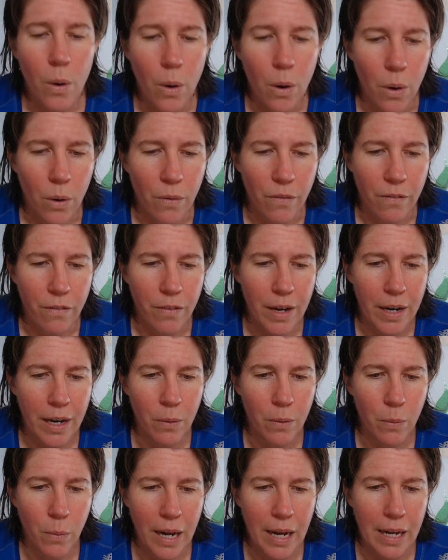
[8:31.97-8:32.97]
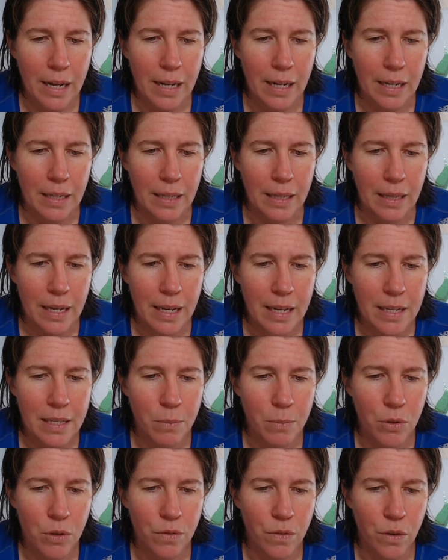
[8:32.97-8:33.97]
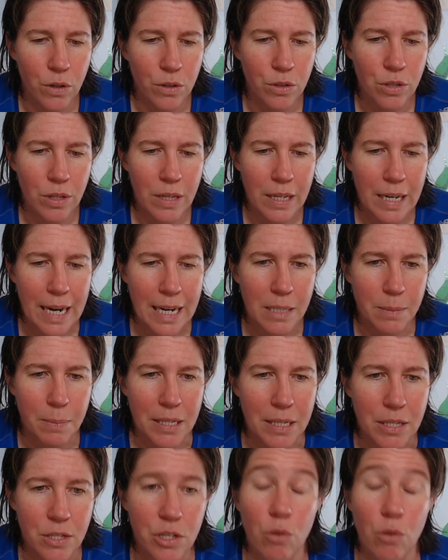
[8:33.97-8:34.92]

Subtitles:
Very well, let's move on to the next bit.